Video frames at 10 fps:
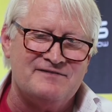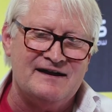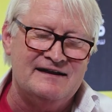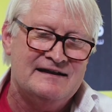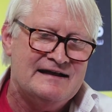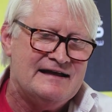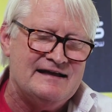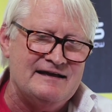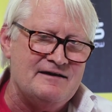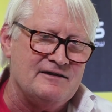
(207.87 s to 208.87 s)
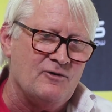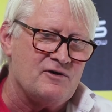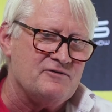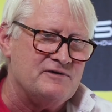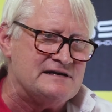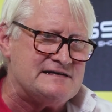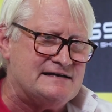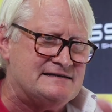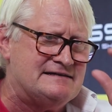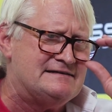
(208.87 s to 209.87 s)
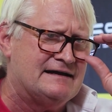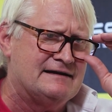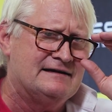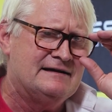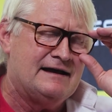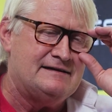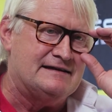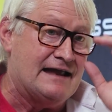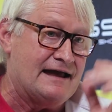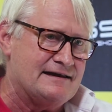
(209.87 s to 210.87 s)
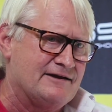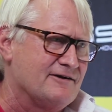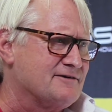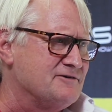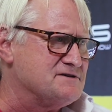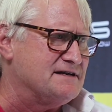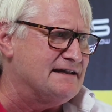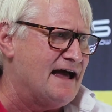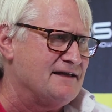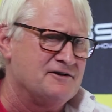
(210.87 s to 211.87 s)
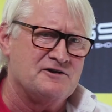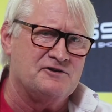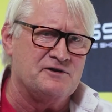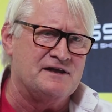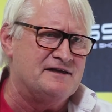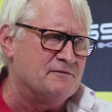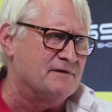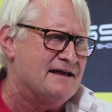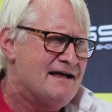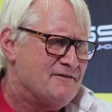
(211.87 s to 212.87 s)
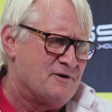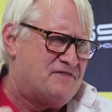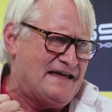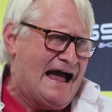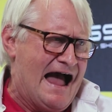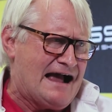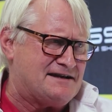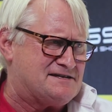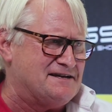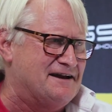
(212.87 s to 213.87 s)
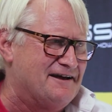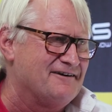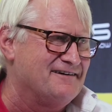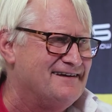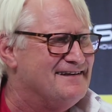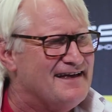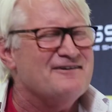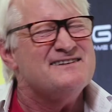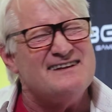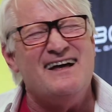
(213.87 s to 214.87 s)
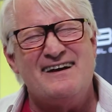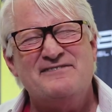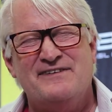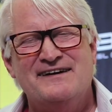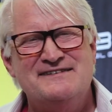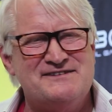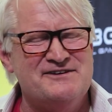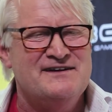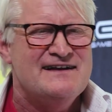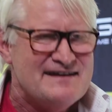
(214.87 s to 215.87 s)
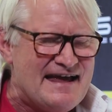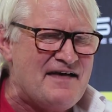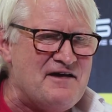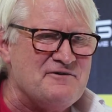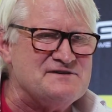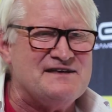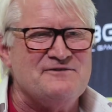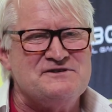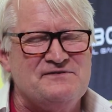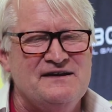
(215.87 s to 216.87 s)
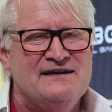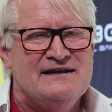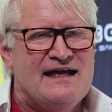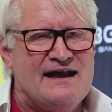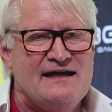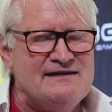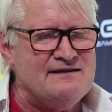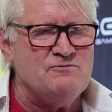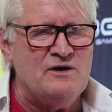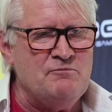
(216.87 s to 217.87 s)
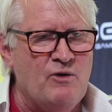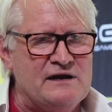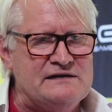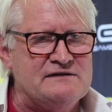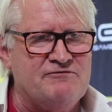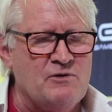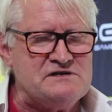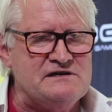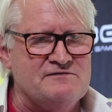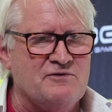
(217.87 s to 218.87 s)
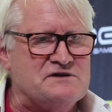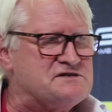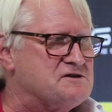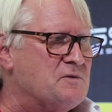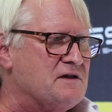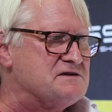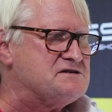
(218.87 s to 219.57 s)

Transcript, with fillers: of fun. And uh, Lord of the Rings, I did uh, I did nine characters in that. You know, including Gimli with the axe. You know, and, and that was a lot really? of fun too. Yeah, that was that was fun. And I at one point I did 14 voices in one of the